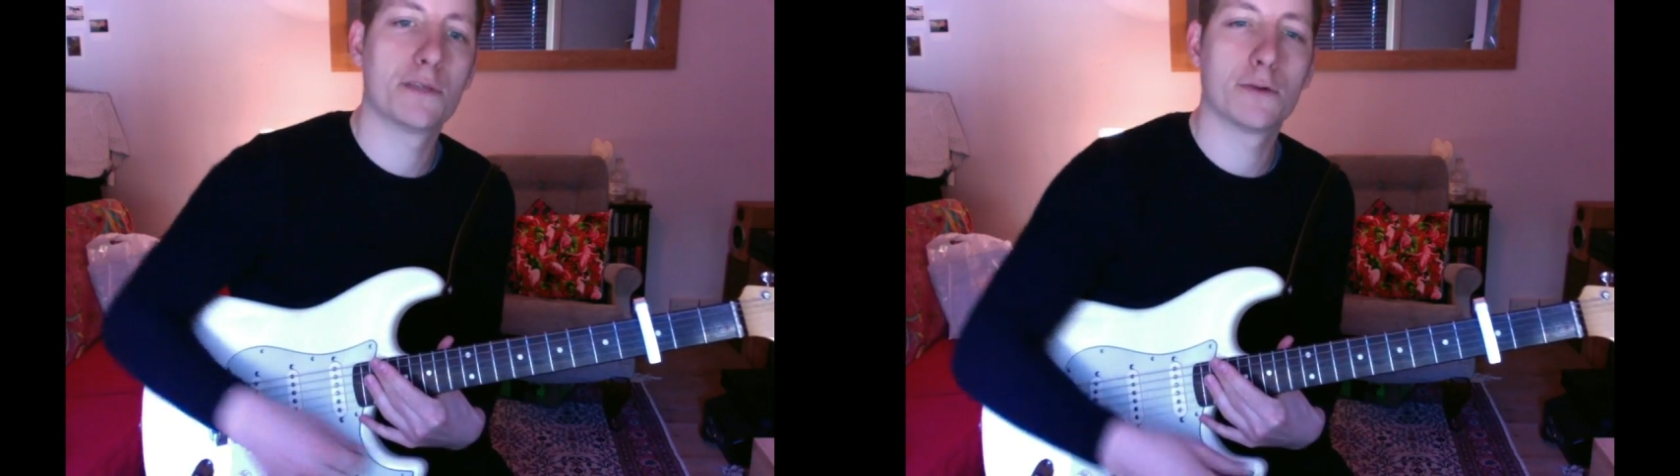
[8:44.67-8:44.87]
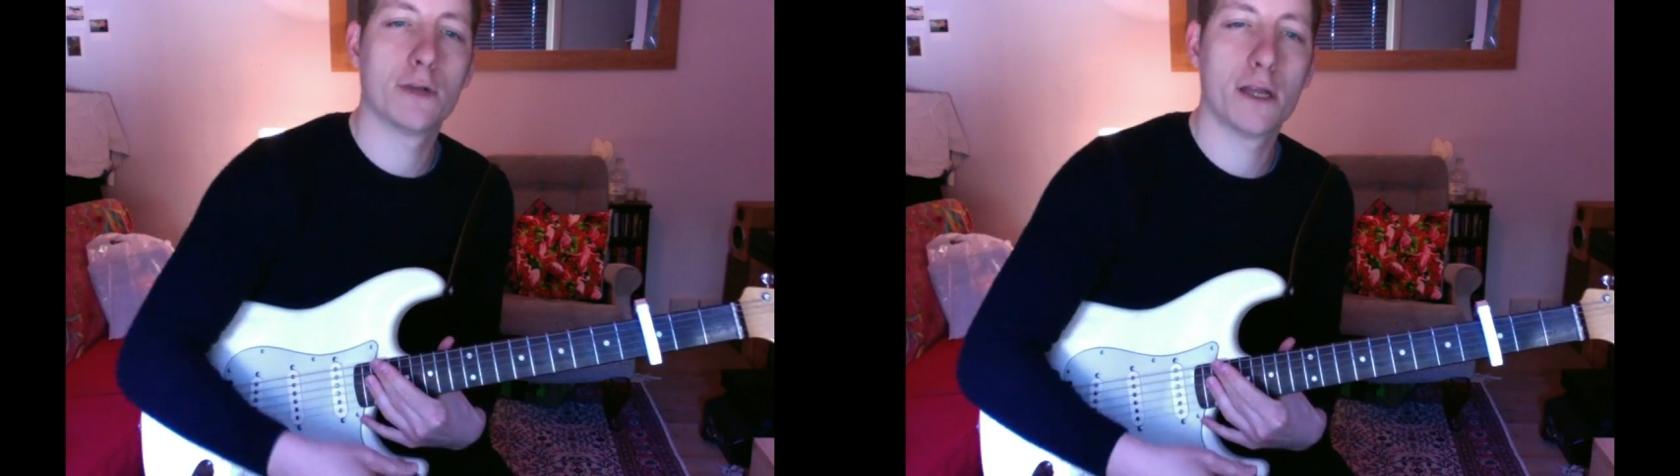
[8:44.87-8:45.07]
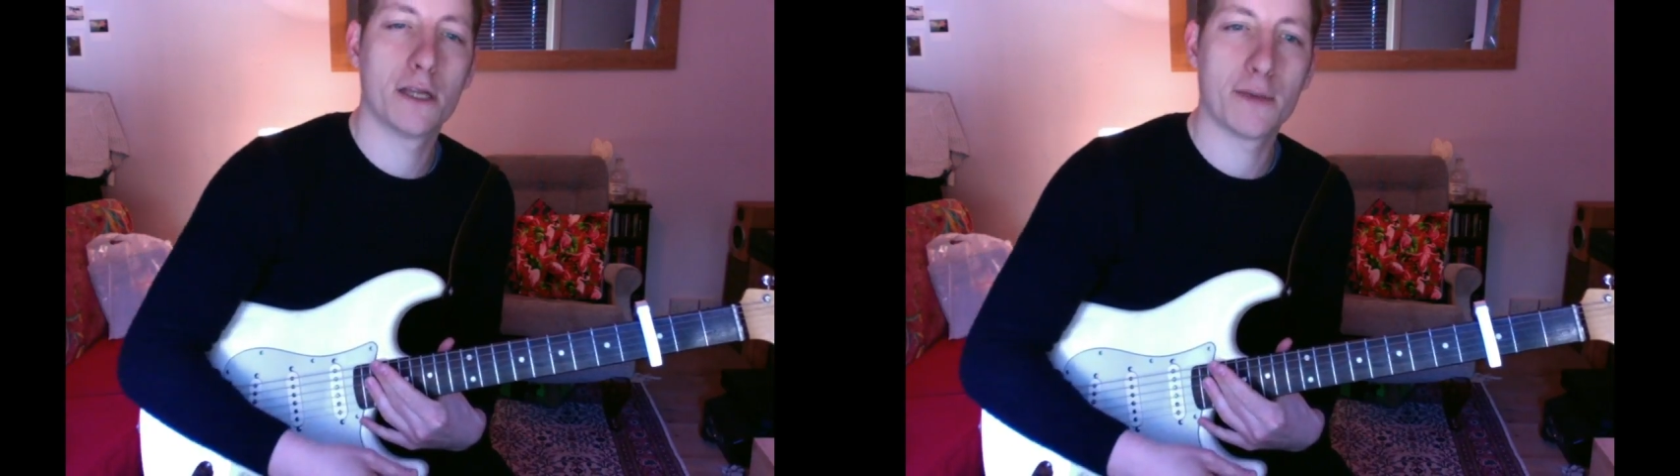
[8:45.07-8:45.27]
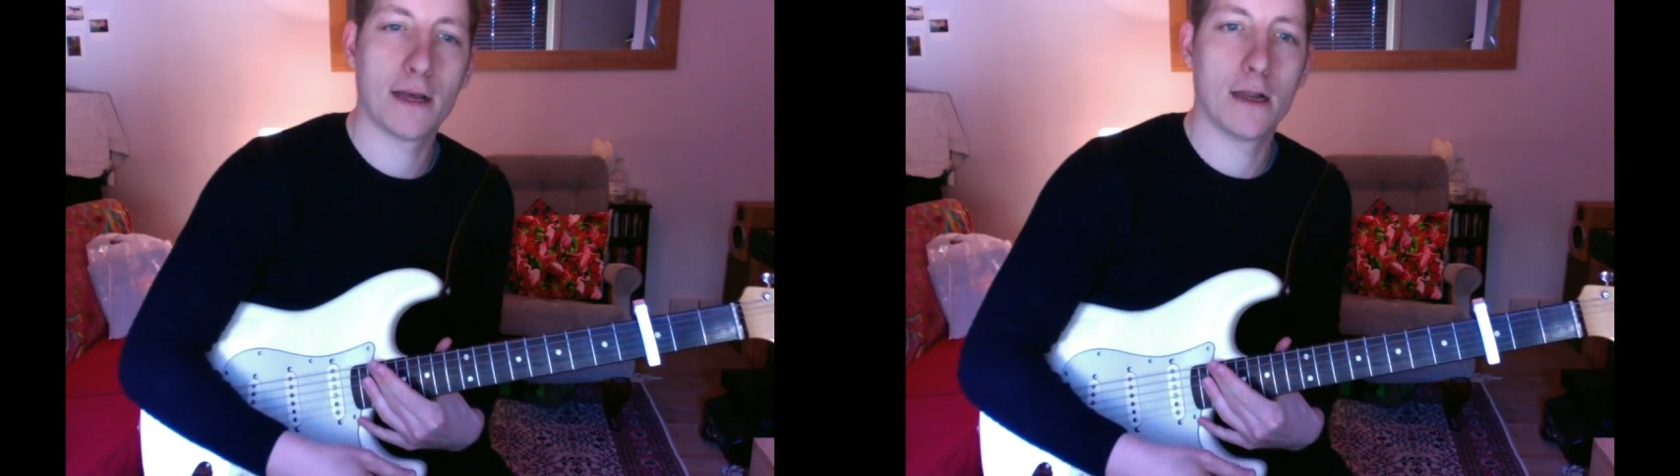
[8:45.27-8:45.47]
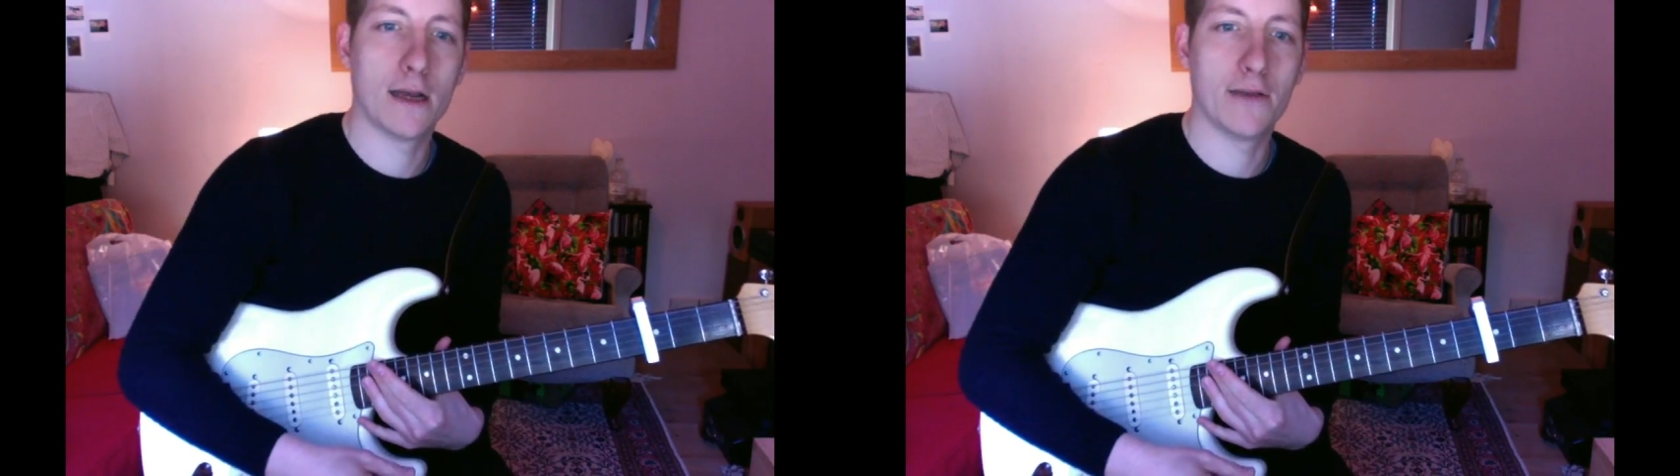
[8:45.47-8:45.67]
still learning
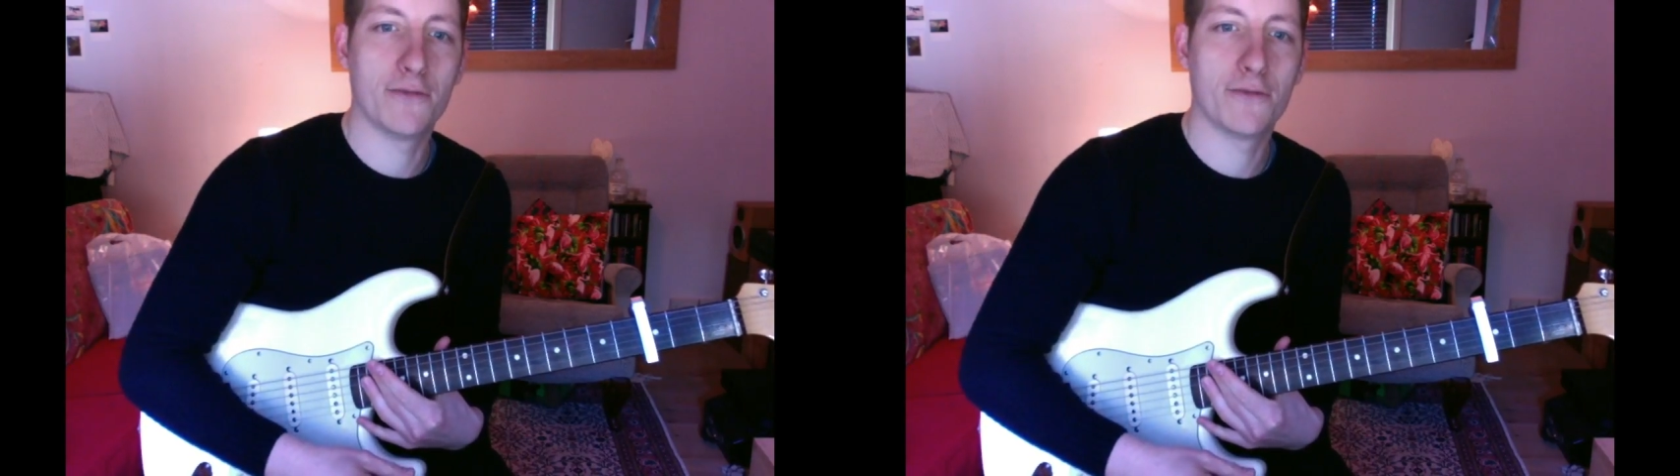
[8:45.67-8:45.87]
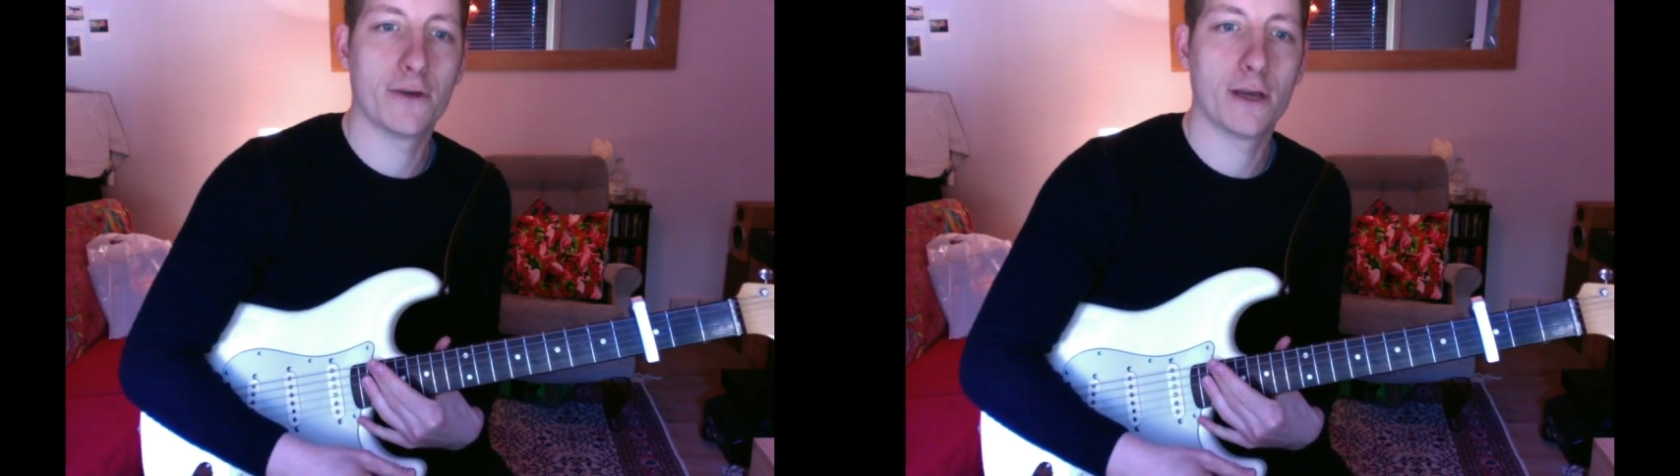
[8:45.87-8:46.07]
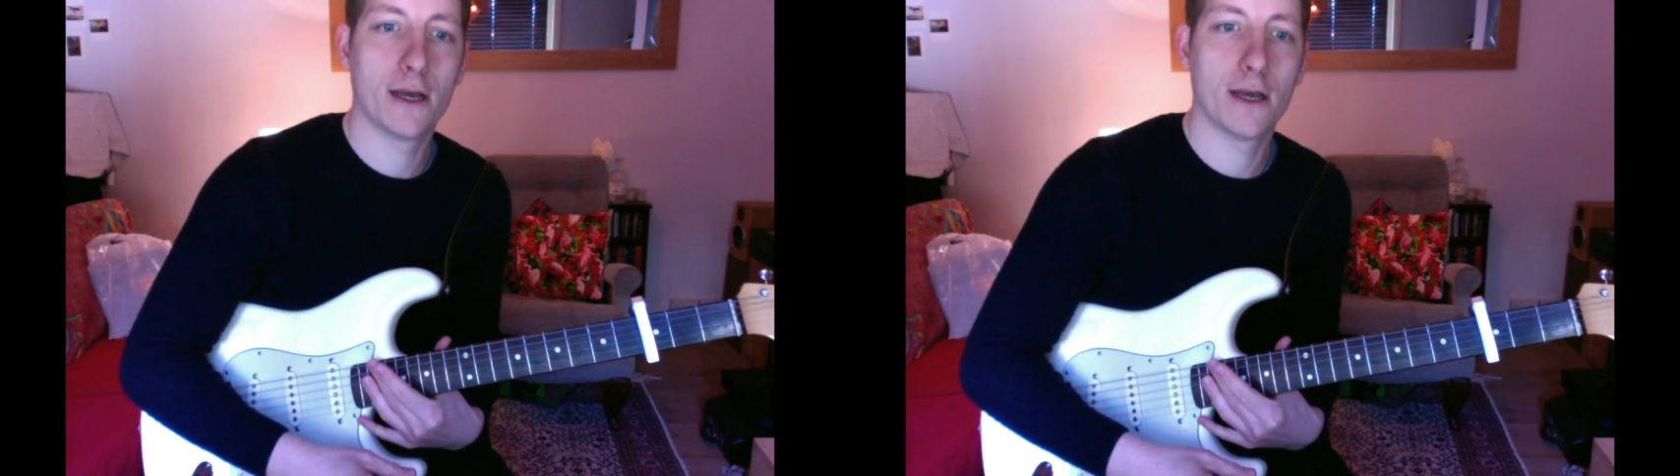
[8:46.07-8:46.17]
about life."